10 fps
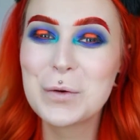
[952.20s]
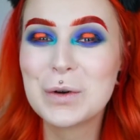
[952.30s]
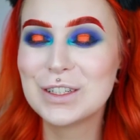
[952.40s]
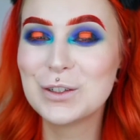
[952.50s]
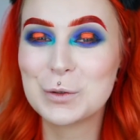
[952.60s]

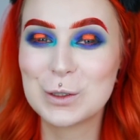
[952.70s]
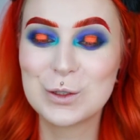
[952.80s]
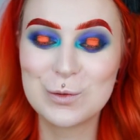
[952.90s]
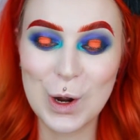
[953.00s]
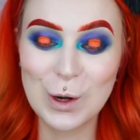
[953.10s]
With Rouge
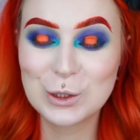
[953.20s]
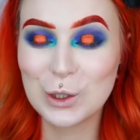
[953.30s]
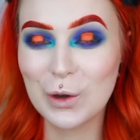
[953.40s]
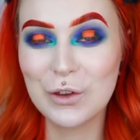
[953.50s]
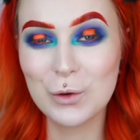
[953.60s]
and Rogue.
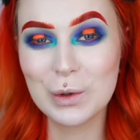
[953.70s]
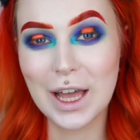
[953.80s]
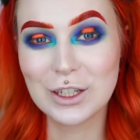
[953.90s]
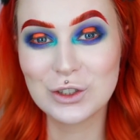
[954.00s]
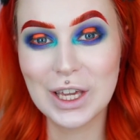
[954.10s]
So if you would
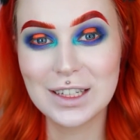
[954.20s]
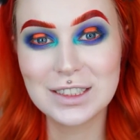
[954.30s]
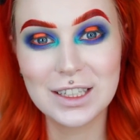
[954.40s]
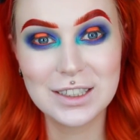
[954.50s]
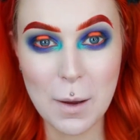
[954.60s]
like to
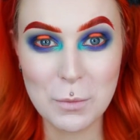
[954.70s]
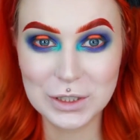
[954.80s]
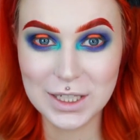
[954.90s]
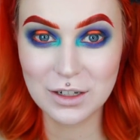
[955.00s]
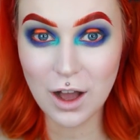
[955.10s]
get
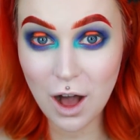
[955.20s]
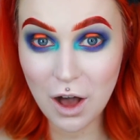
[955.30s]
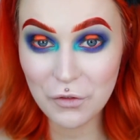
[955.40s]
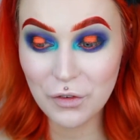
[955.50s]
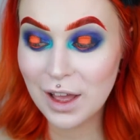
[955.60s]
10%
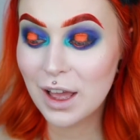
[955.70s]
off,